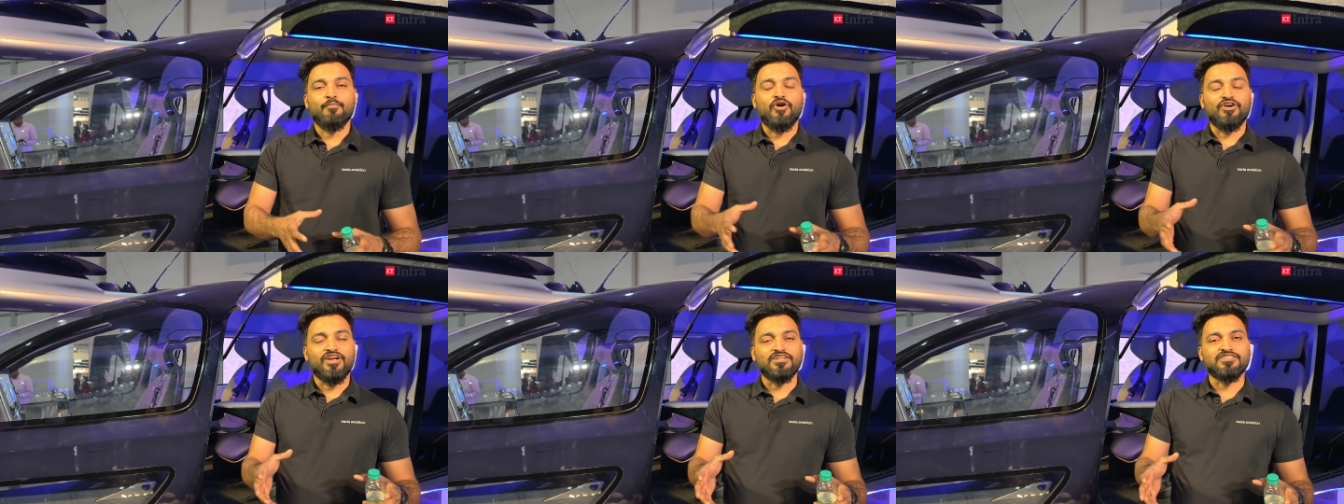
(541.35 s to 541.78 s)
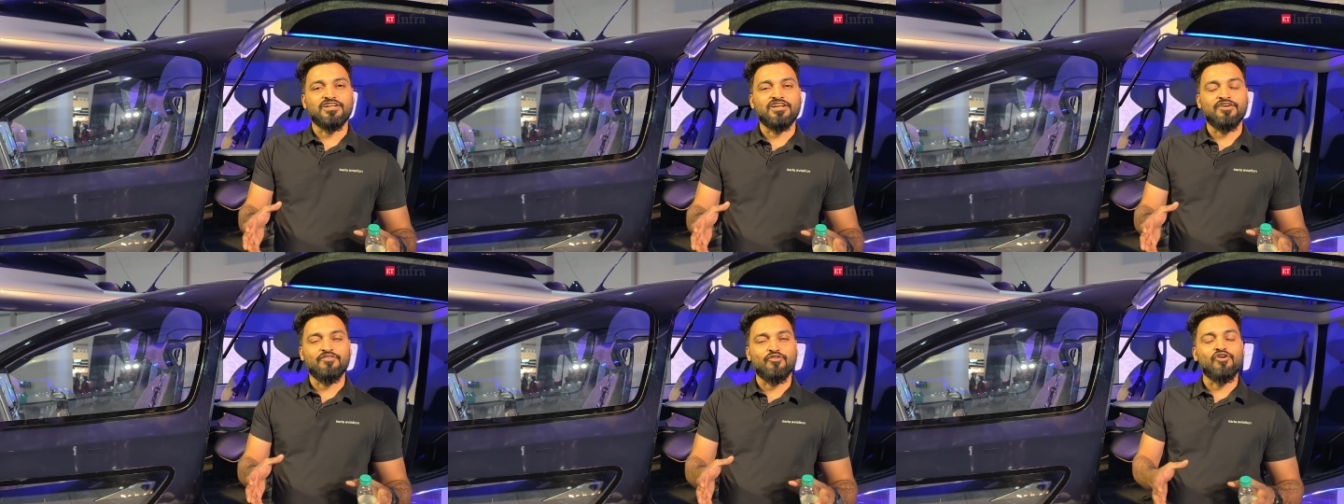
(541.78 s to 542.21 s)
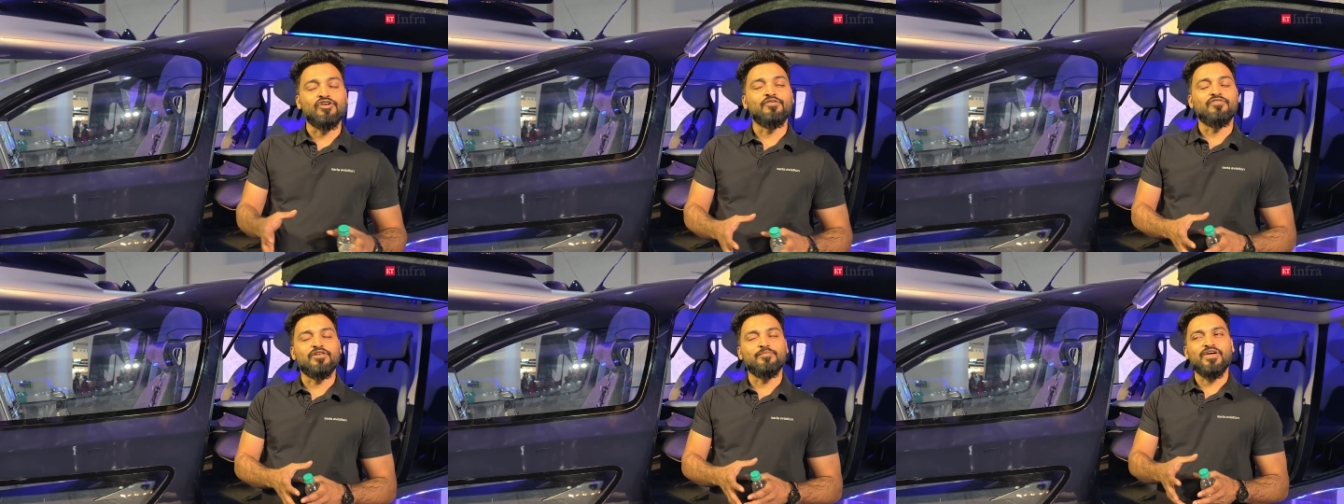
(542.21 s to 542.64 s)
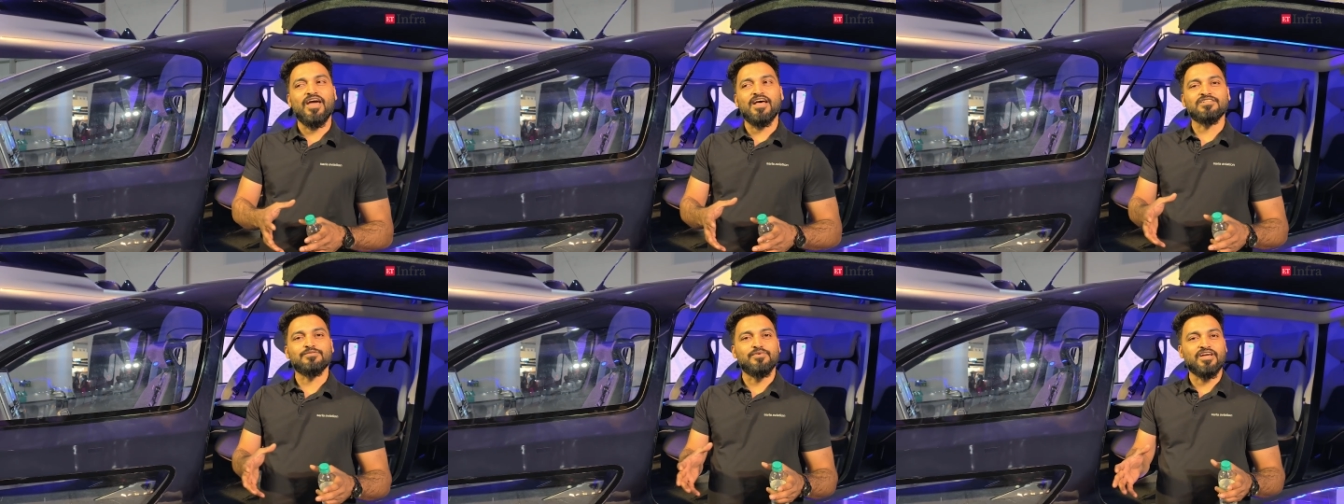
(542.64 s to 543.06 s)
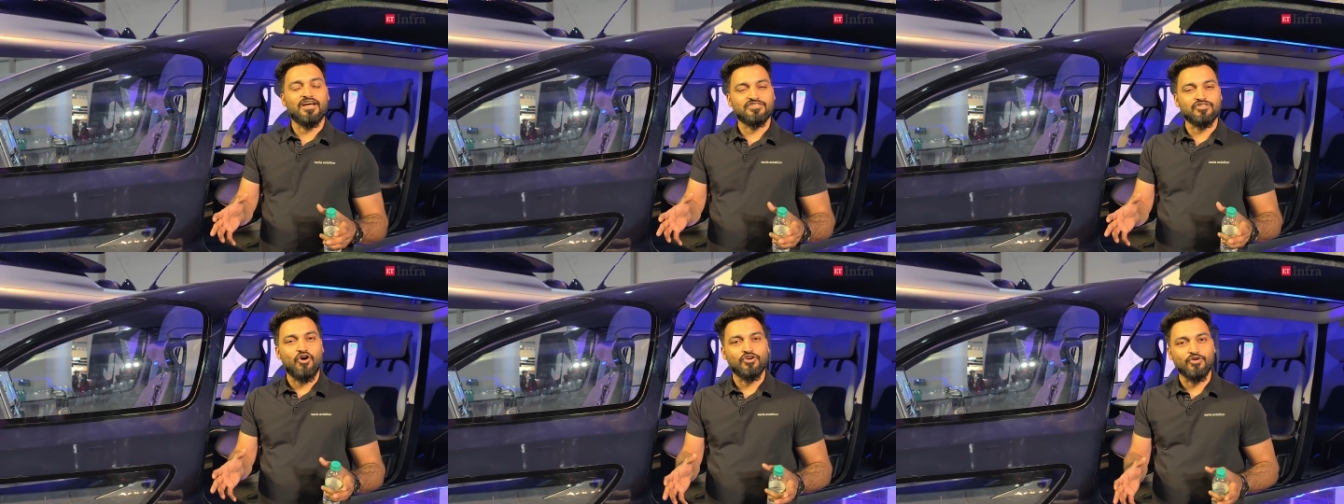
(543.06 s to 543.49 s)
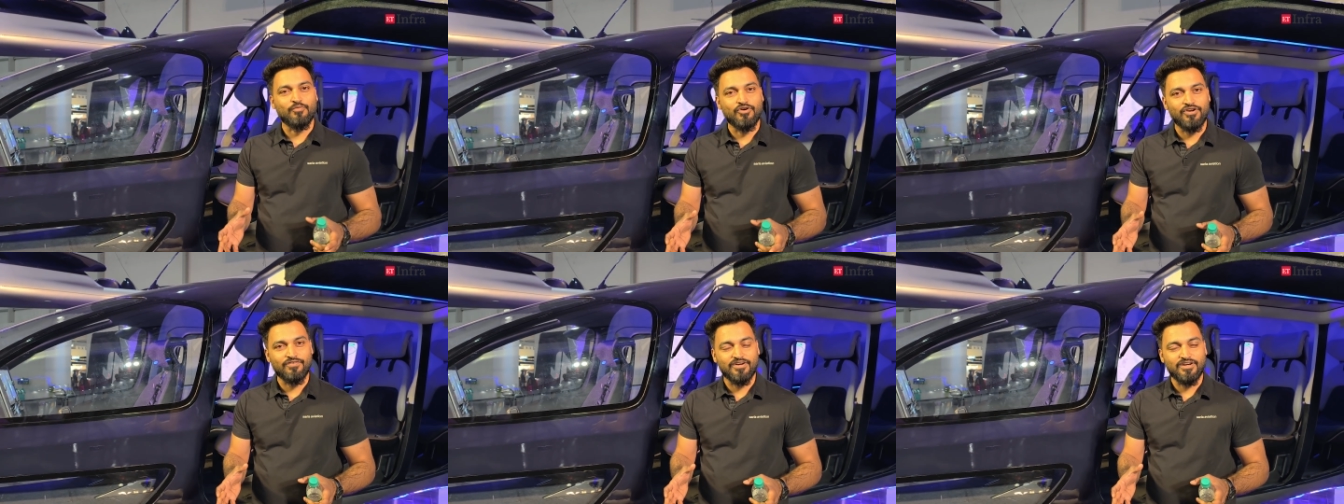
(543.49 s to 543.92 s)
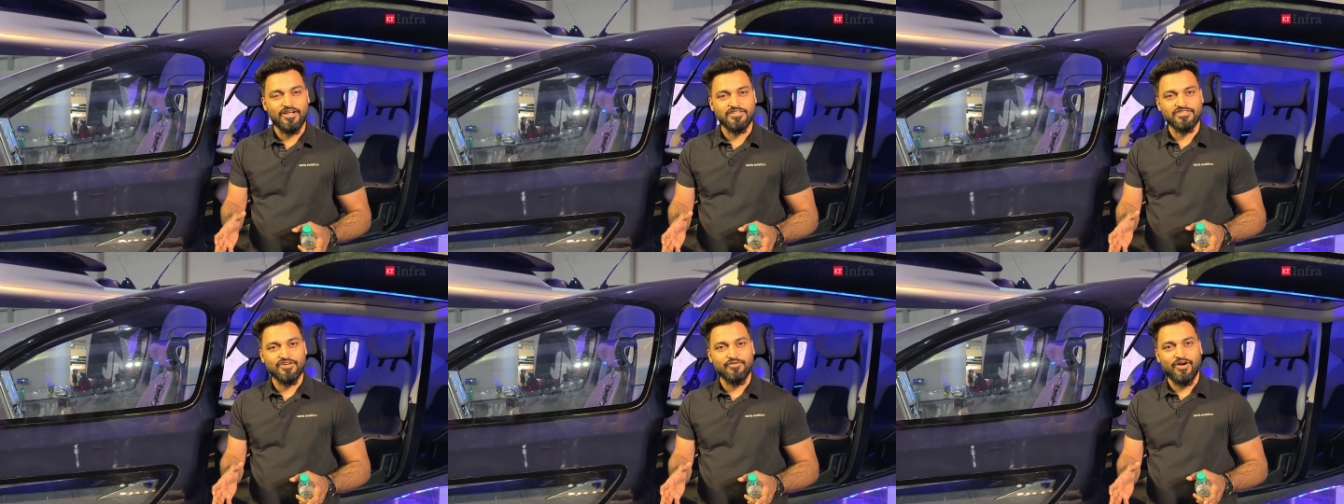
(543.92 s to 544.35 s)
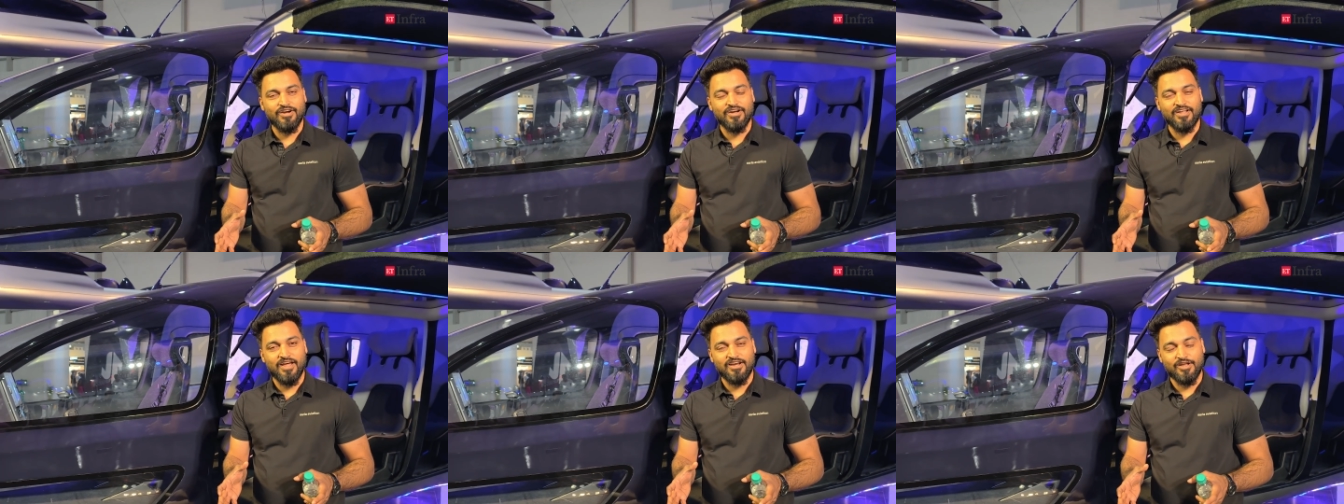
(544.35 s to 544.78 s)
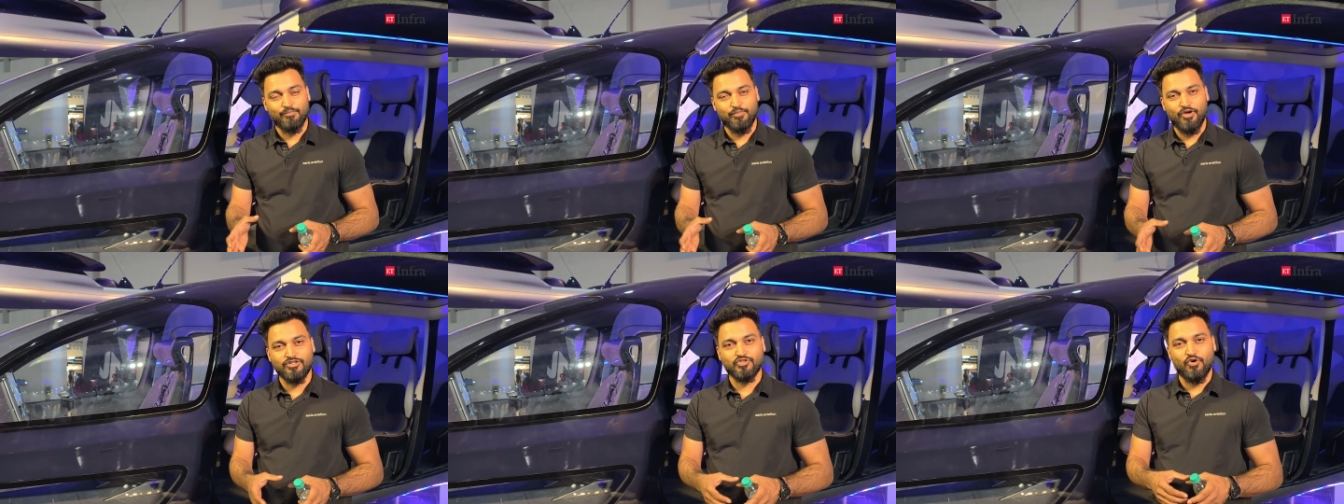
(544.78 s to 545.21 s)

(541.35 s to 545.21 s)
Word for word: potentially will, will be as big as the automotive industry one day and employ